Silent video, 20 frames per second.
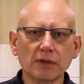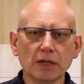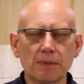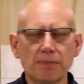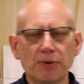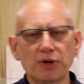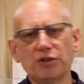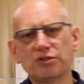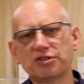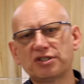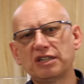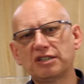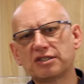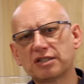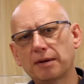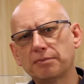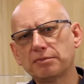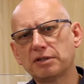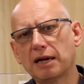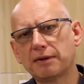But you see,
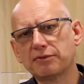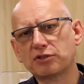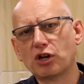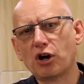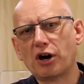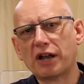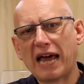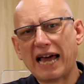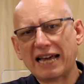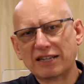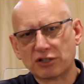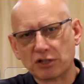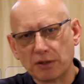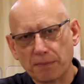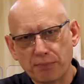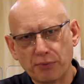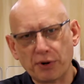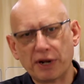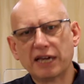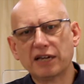sometimes God has to
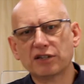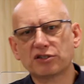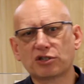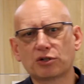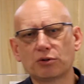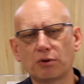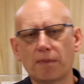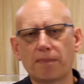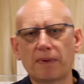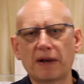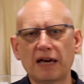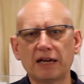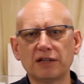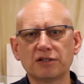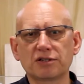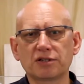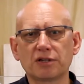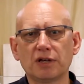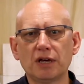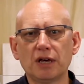bring us to a
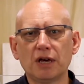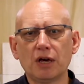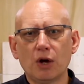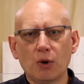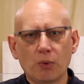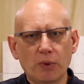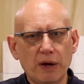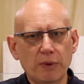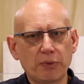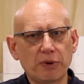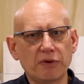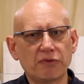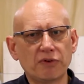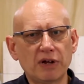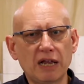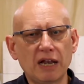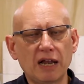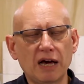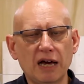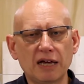place where we
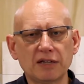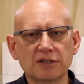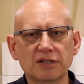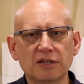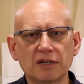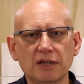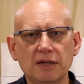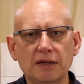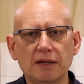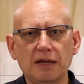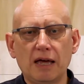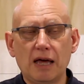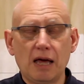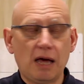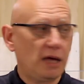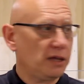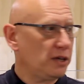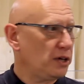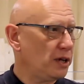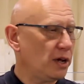realize,
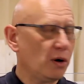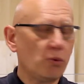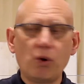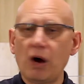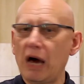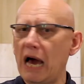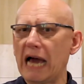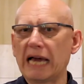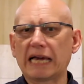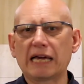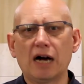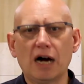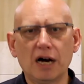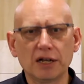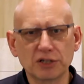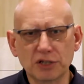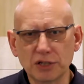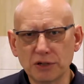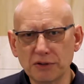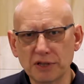you know what, I
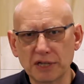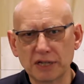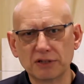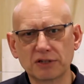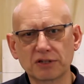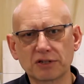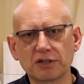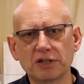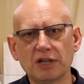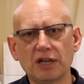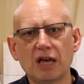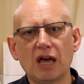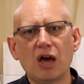can't do this.